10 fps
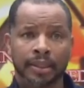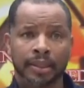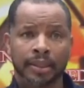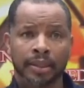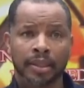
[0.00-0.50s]

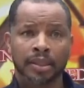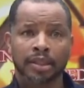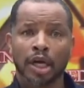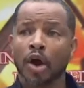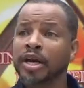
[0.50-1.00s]
Yeah.
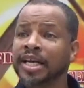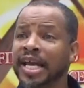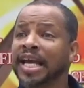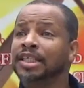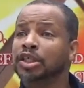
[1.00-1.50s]
Turn it
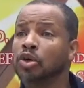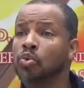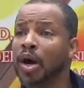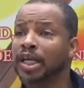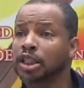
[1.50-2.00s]
into
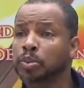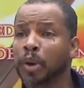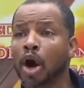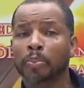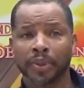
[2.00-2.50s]
what its
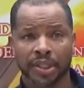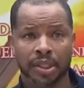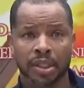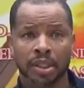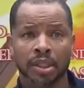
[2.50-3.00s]

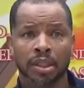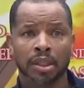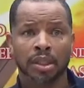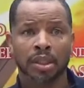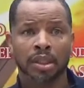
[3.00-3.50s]
purpose
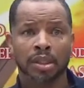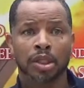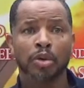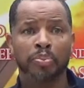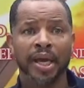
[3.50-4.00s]

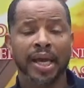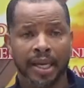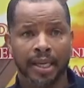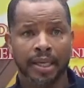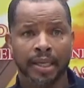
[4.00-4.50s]
to
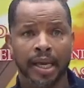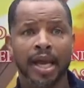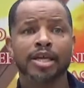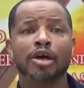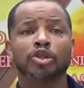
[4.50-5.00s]
be
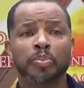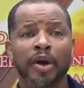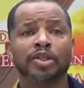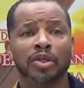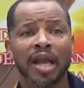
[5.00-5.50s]
in your
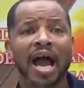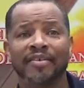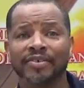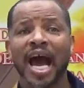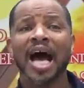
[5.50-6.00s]
spiritual life.
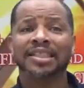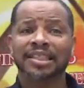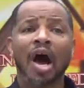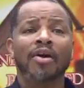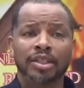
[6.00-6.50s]
If God's
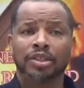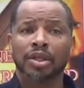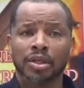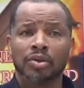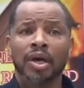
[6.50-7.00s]
talking
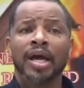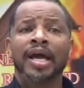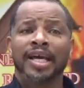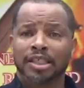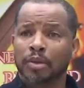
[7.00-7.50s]
to you,
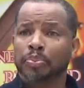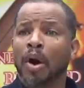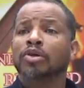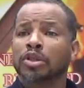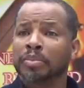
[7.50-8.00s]
it's
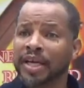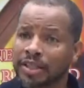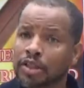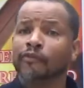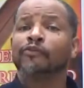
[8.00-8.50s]
supposed to
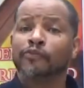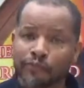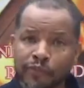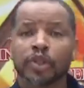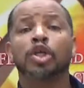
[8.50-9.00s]
be
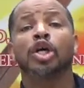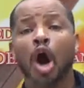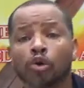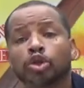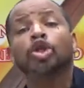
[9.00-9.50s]
to
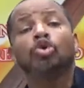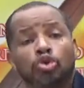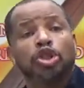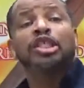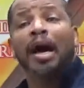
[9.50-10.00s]
go to
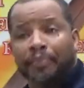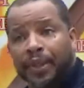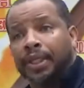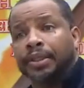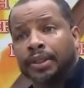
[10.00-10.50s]

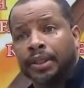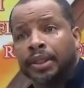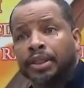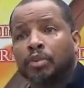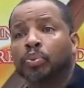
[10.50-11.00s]
something,
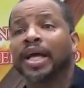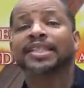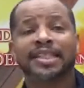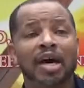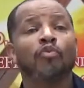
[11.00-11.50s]
yeah. to bring
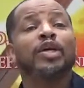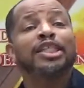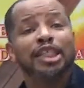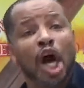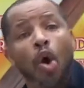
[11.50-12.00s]
some
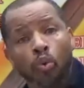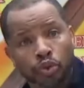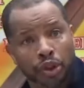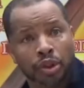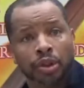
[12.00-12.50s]

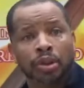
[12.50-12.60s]
result.